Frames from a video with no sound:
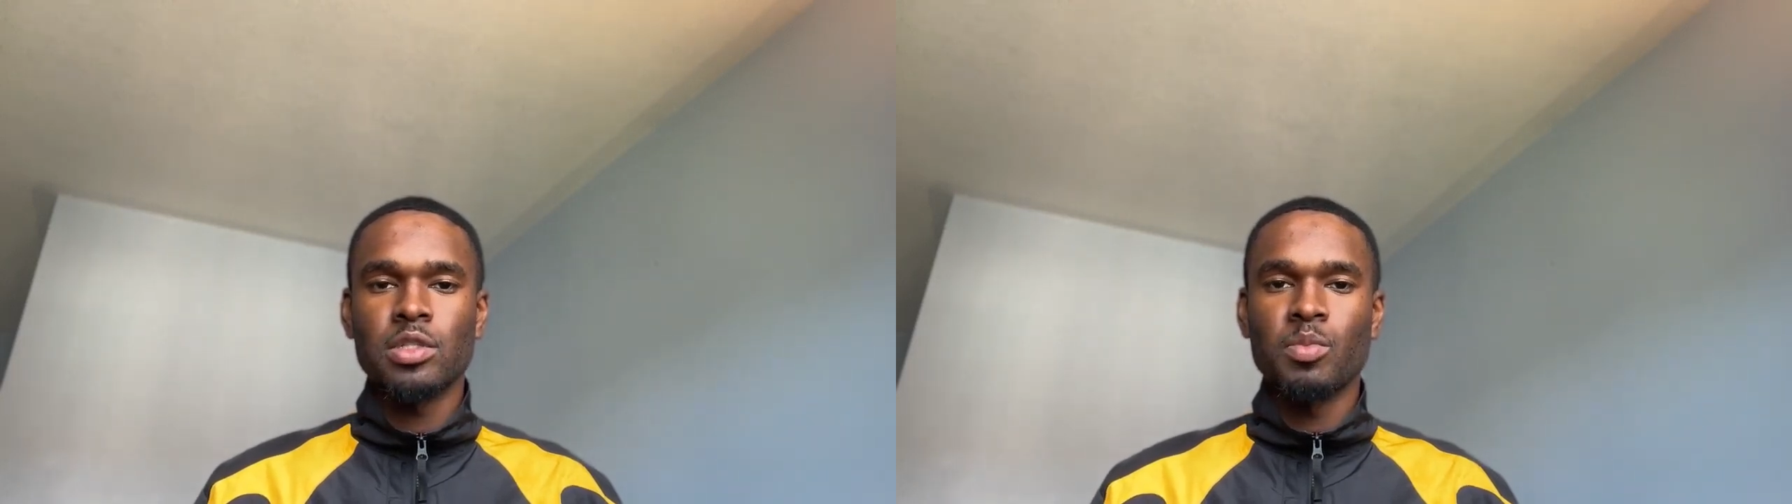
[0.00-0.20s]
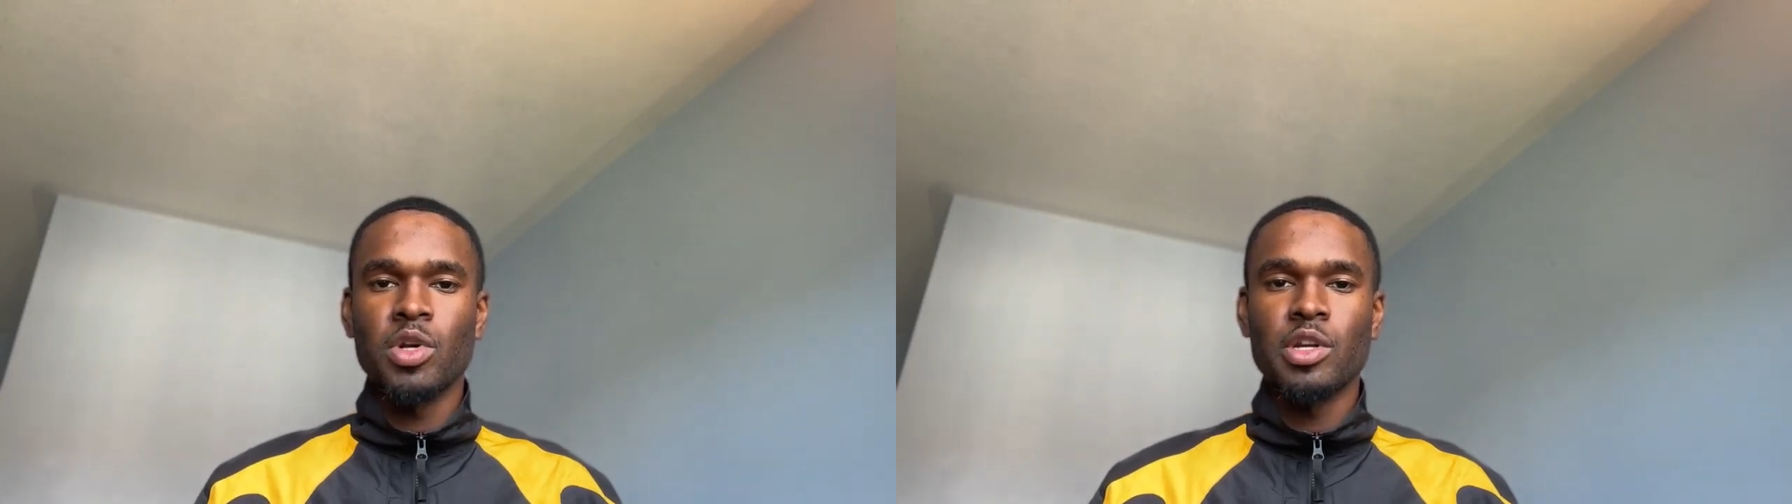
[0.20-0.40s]

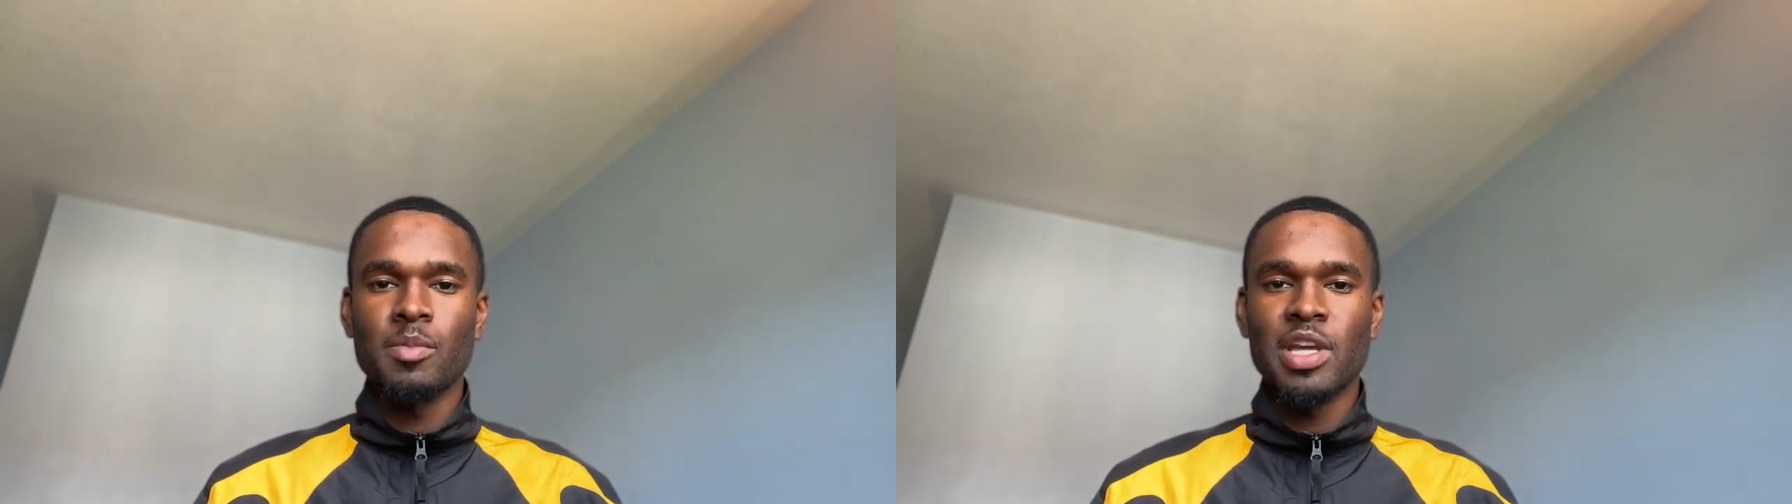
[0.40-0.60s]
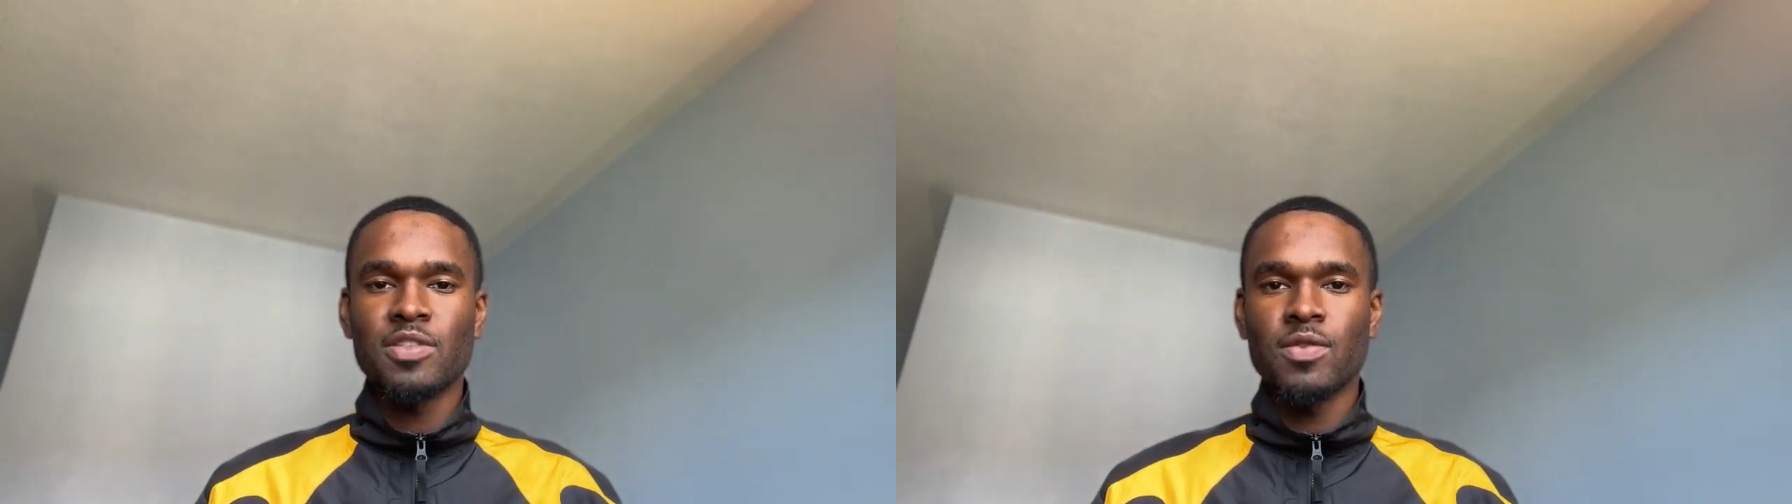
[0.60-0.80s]
put your
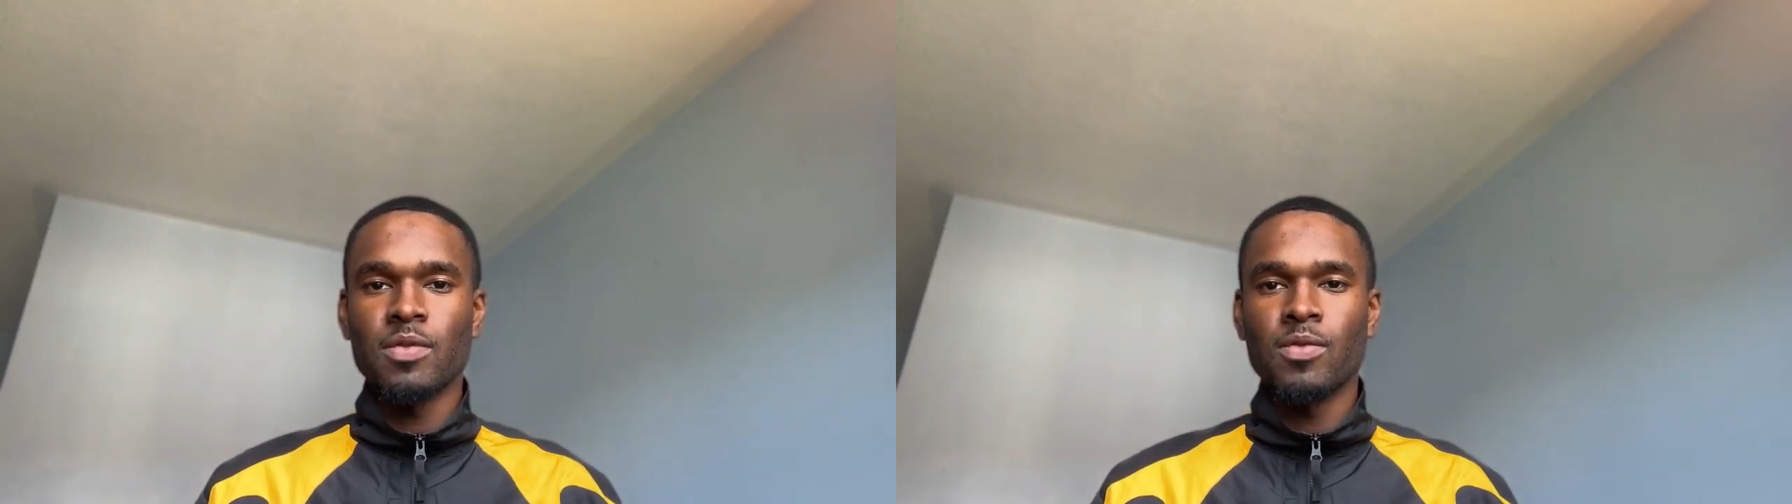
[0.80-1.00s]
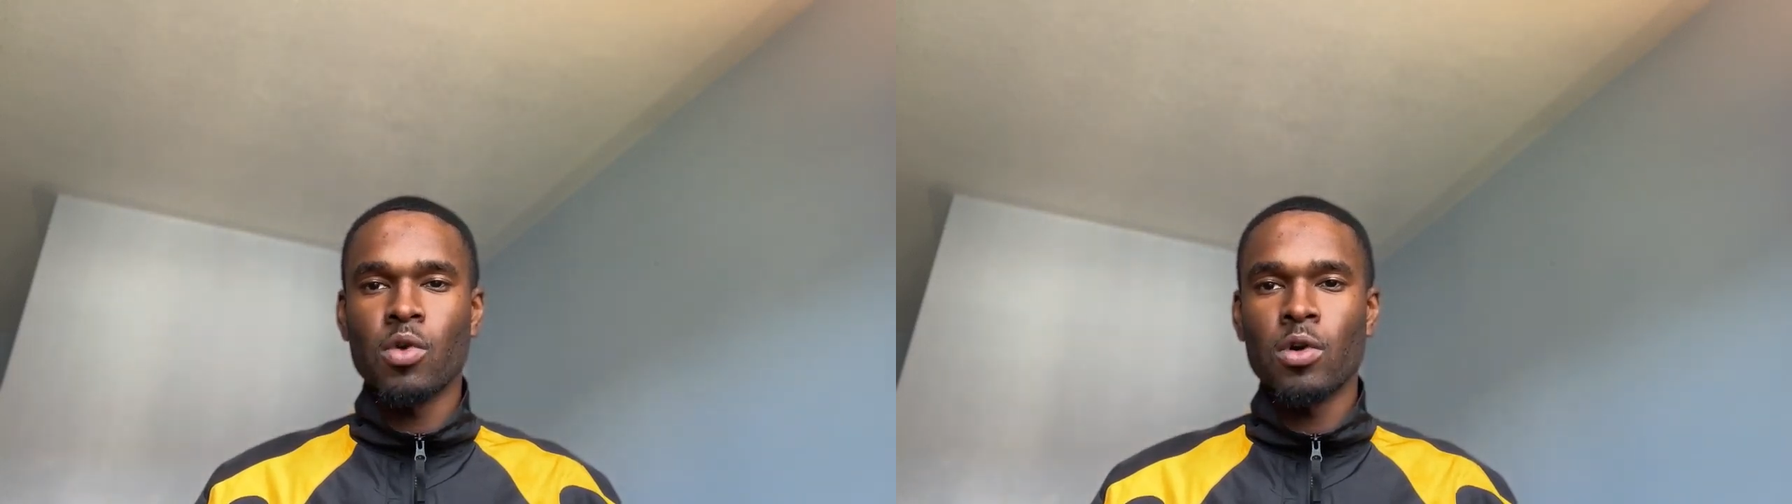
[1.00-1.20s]
best foot
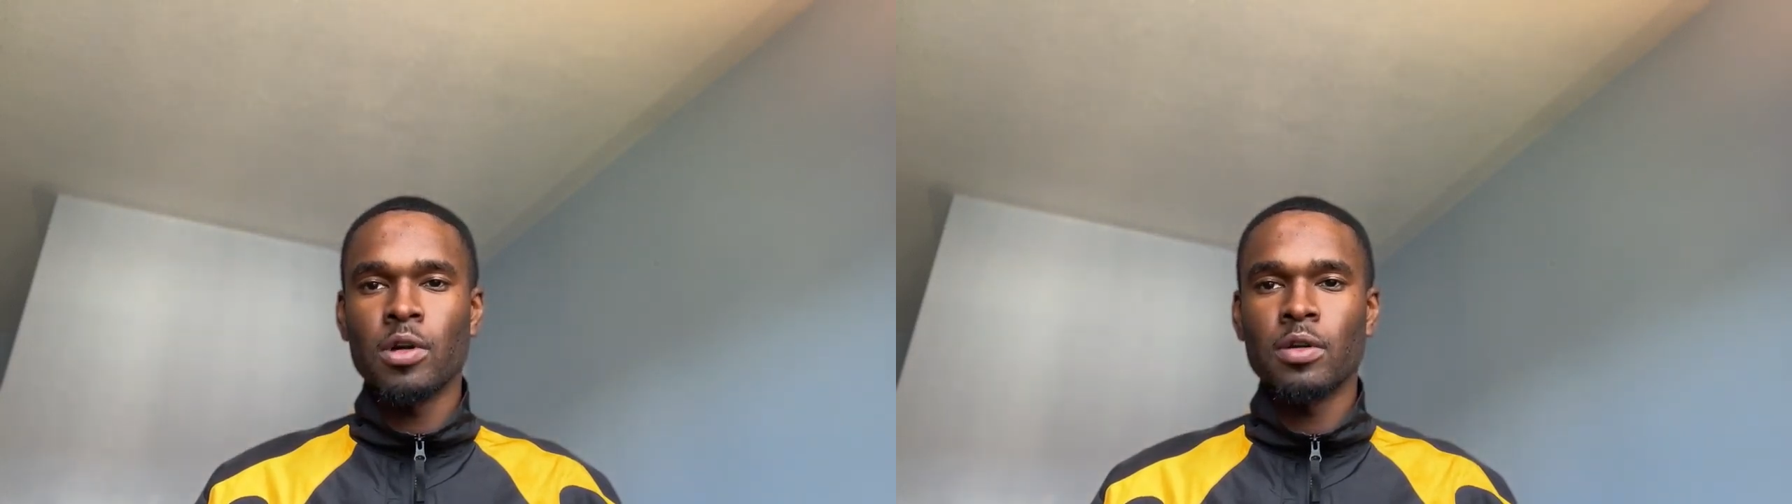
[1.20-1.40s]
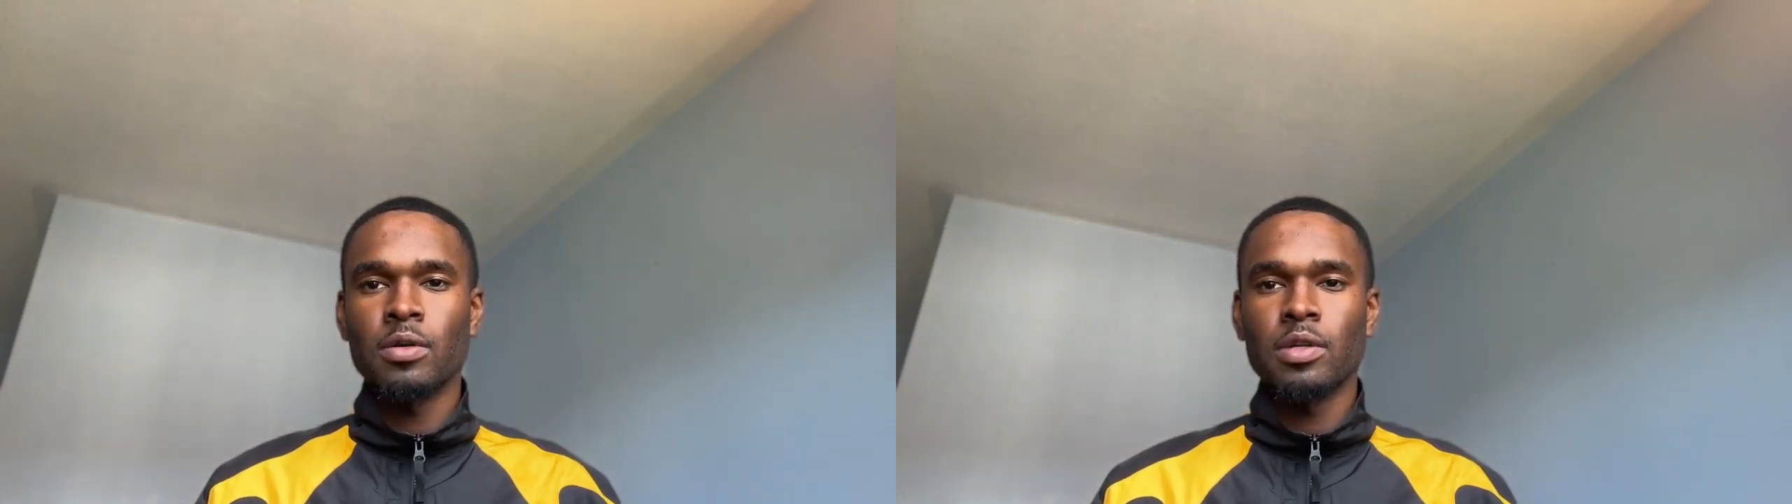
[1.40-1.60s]
forward